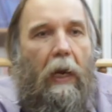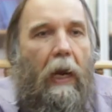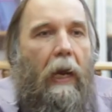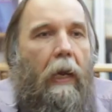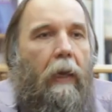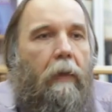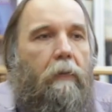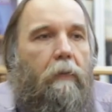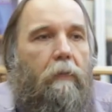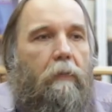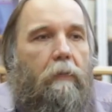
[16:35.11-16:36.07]

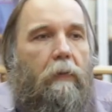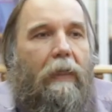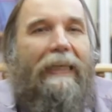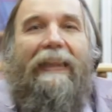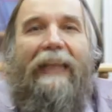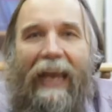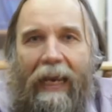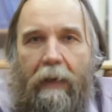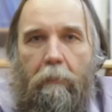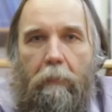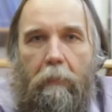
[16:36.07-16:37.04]
and
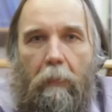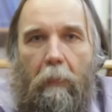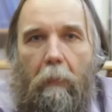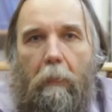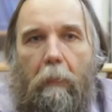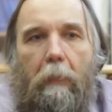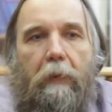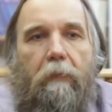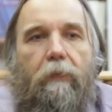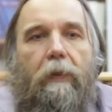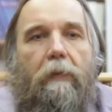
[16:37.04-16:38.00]
claim
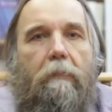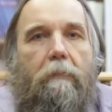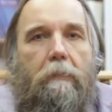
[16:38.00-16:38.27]
the freedom